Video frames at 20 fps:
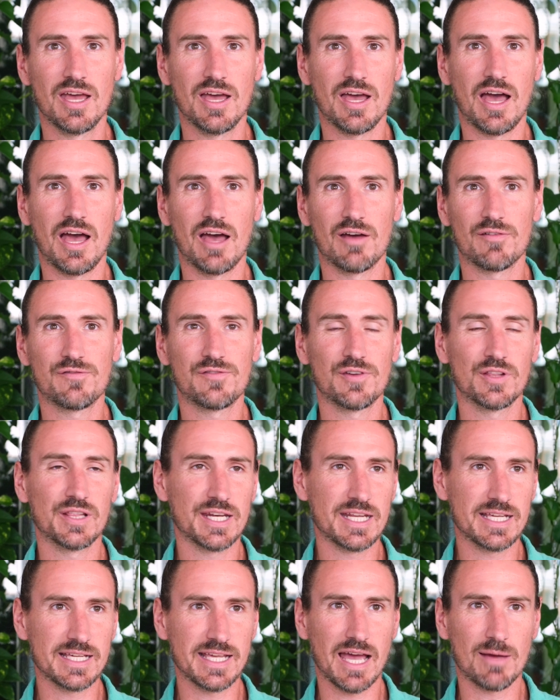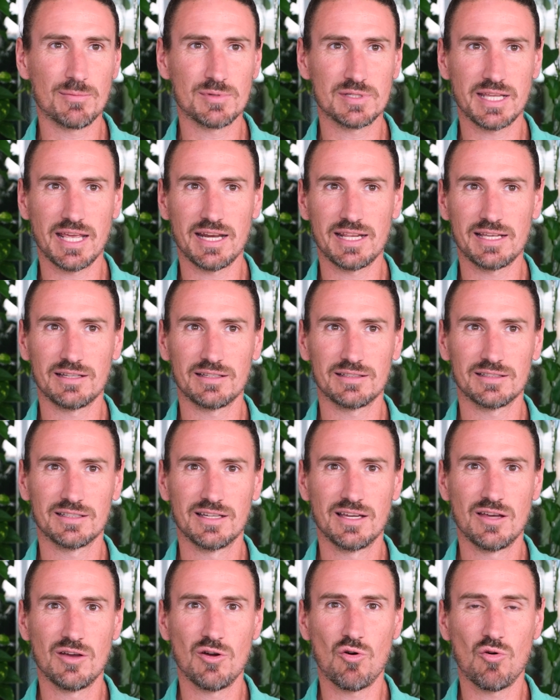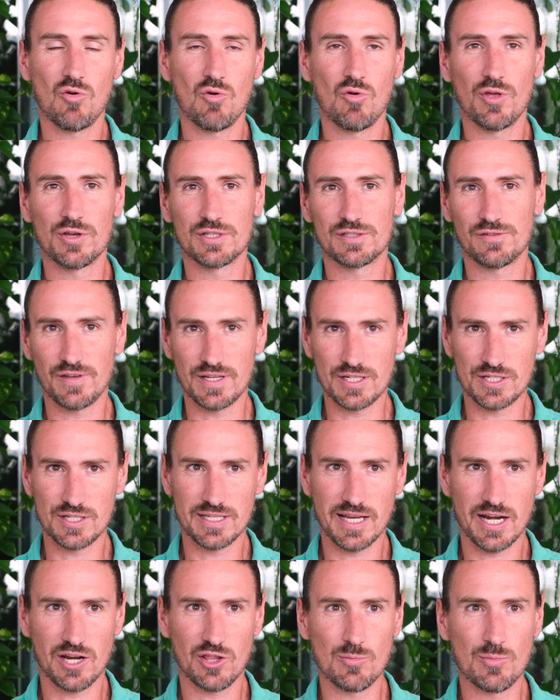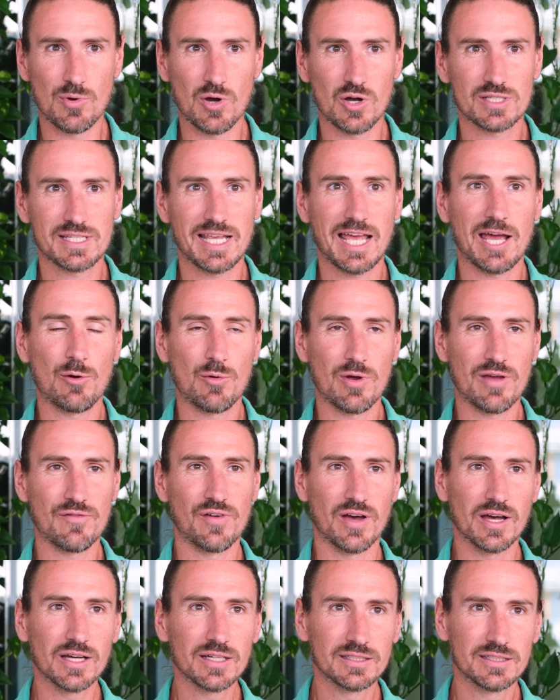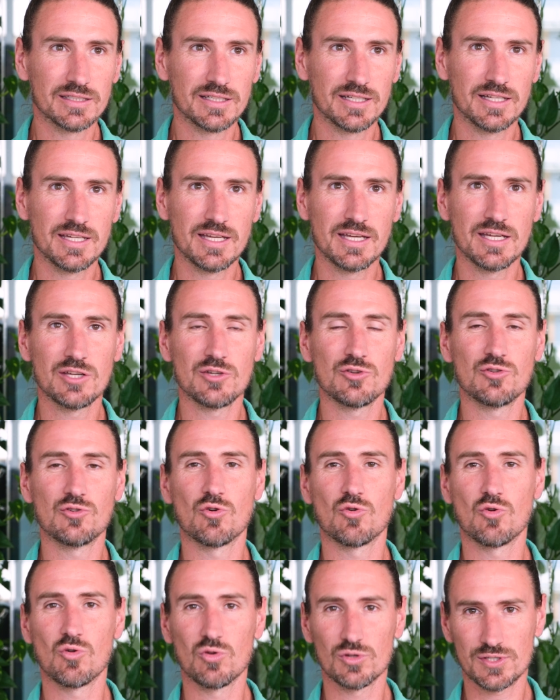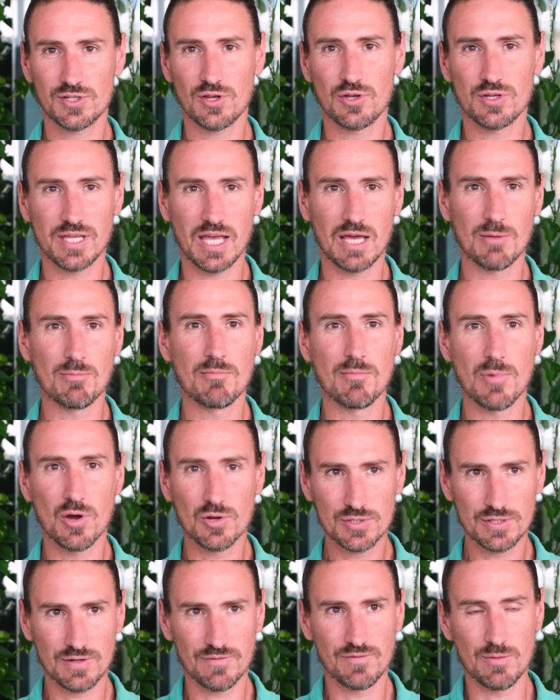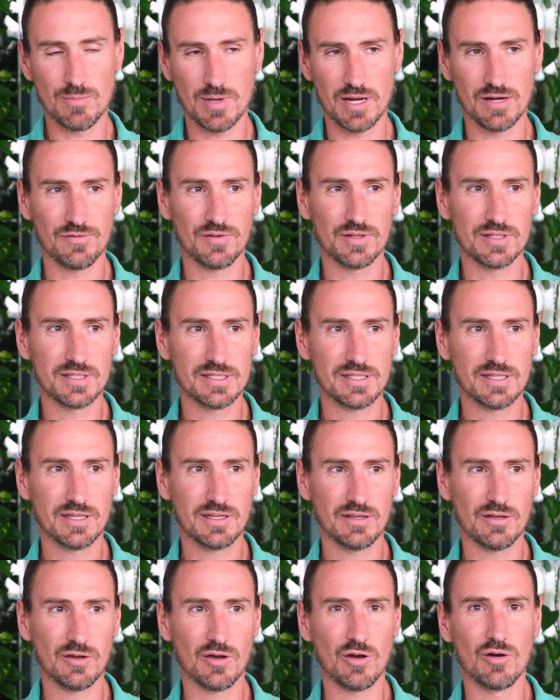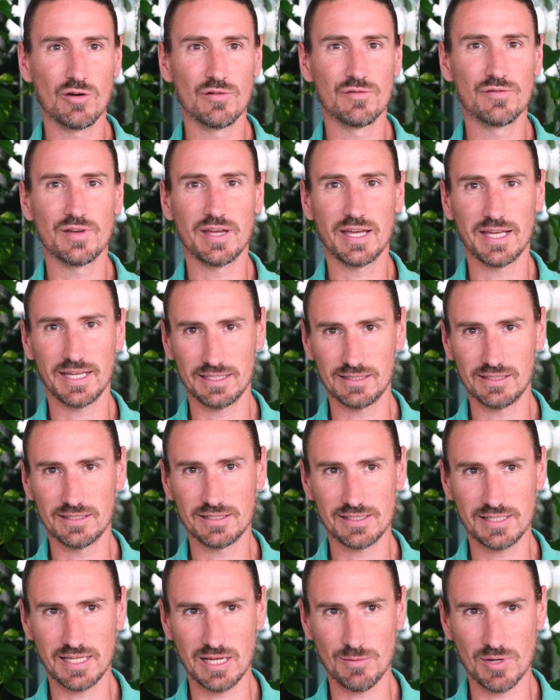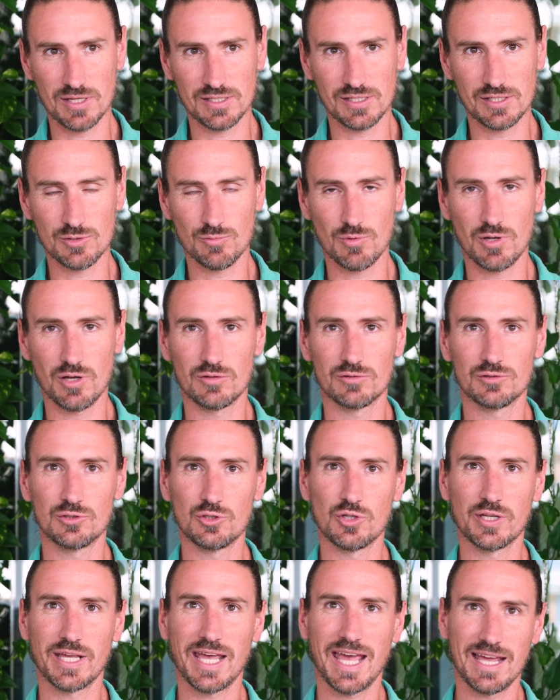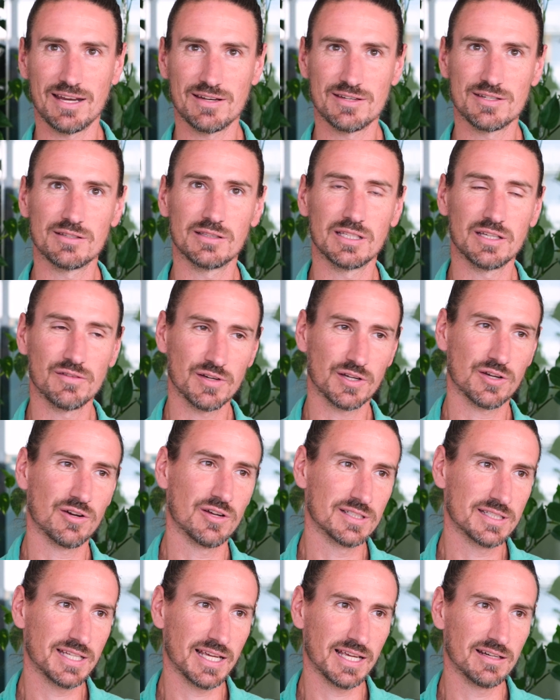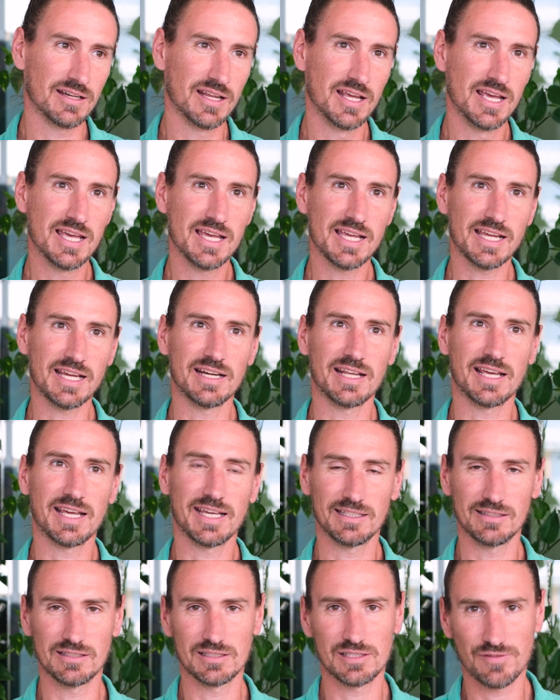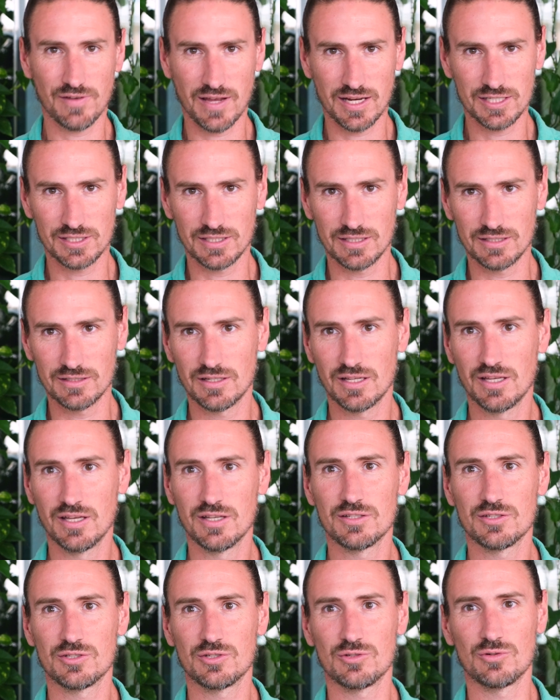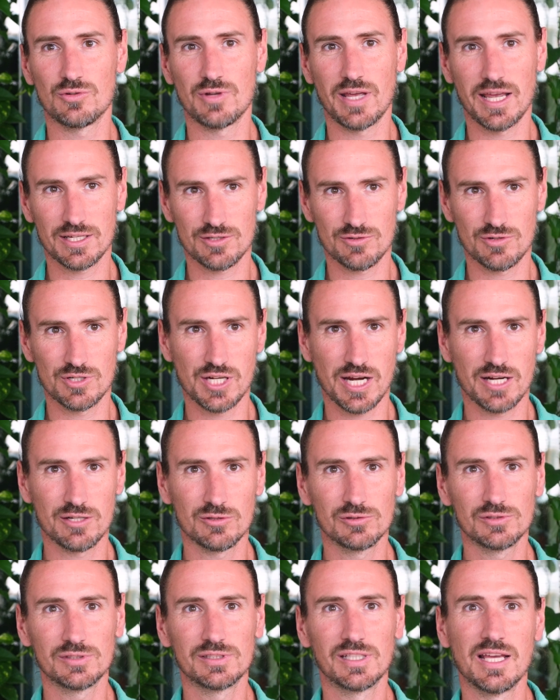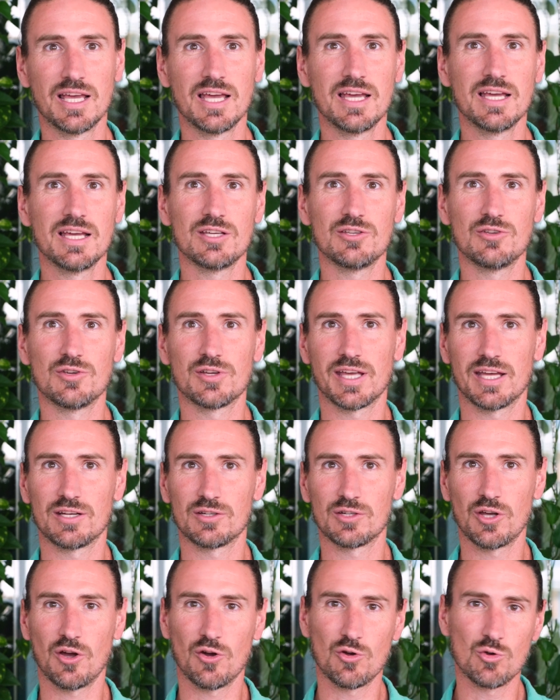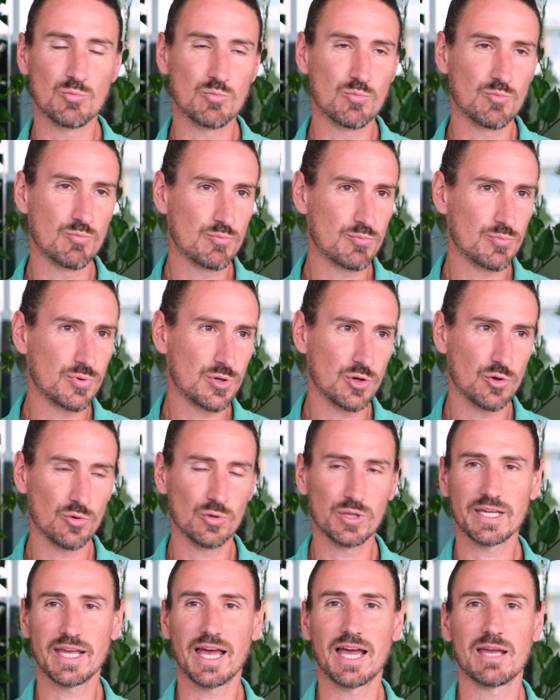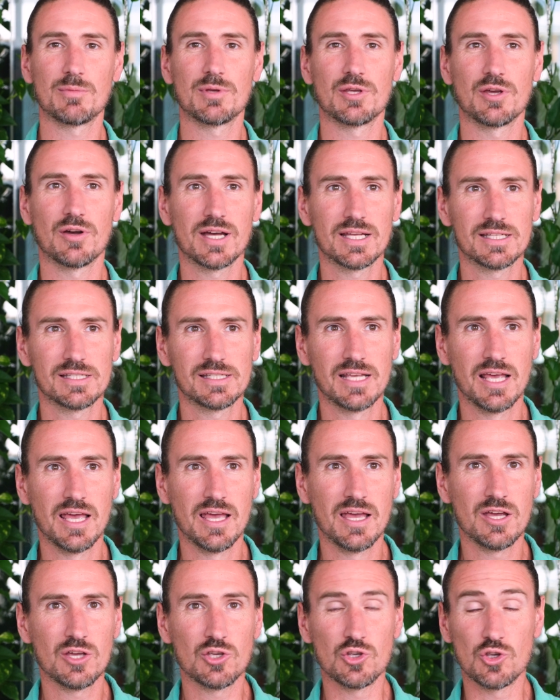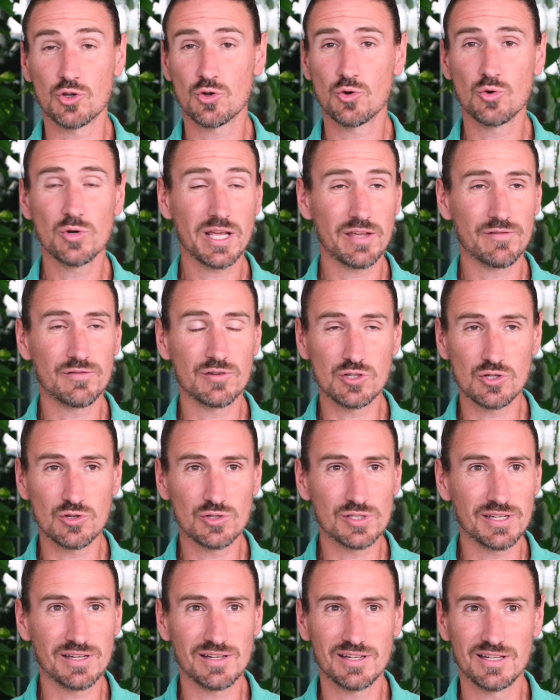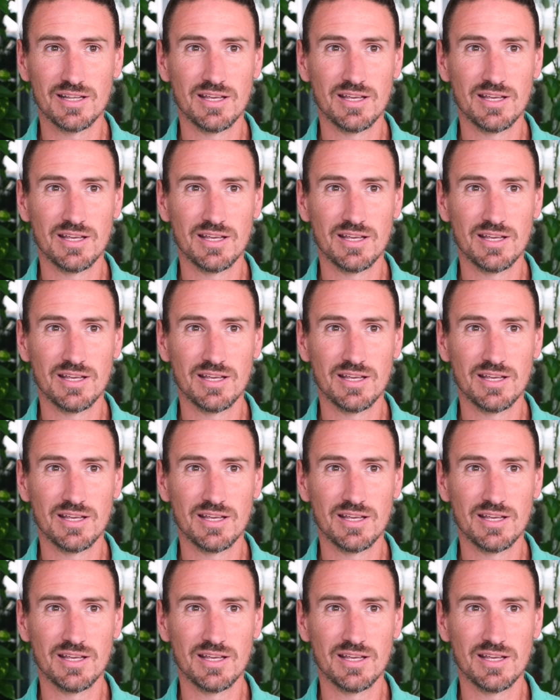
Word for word: uh, fill any gaps, getting all those features out of the box. However, you also get most of the benefits of a headless C M S as well. You can deliver content in a headless fashion to extra channels. You can go purely A P Is. You could even use it